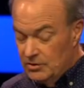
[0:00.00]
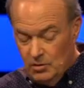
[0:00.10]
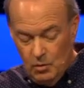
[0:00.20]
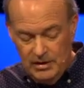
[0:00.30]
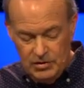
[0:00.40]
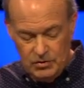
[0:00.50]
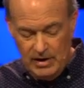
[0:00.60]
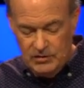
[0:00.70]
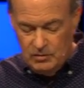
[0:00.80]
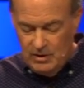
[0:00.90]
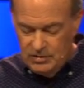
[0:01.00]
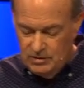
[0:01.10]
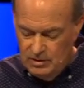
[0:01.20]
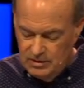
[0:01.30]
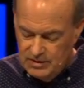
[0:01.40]
So what does
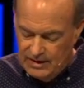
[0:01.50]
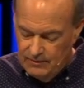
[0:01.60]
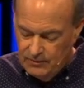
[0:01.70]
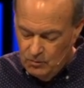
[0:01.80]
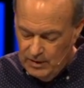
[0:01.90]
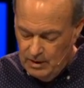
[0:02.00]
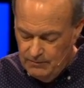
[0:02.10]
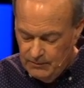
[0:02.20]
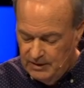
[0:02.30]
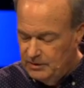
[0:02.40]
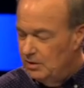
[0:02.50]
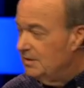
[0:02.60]
transformation look like? Well, it